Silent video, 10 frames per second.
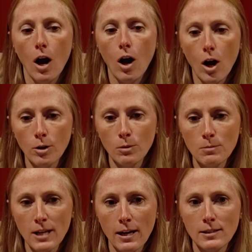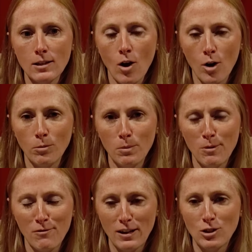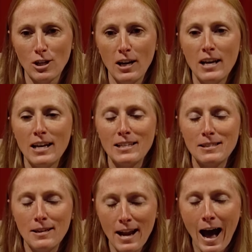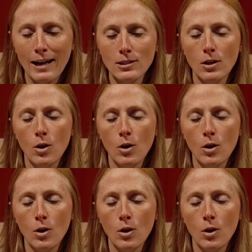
A heartworm test and heartworm prevention is not,